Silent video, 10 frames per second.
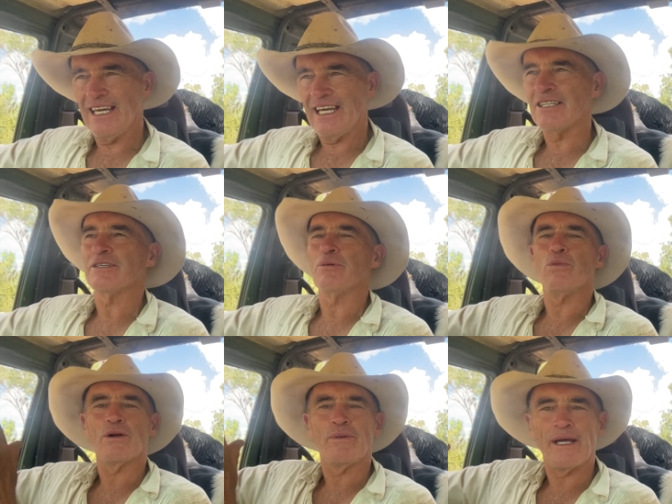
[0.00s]
And I said, but
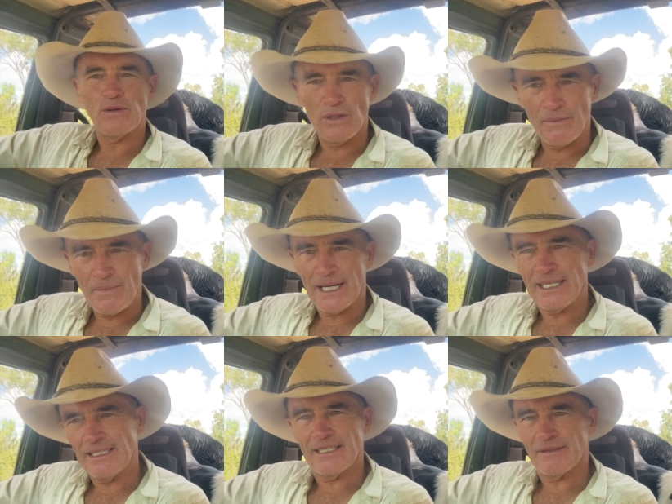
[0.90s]
what about all the
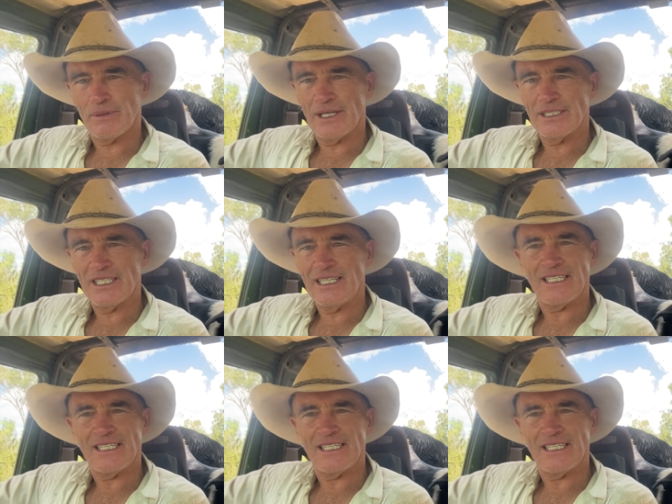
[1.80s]
money that it brings in?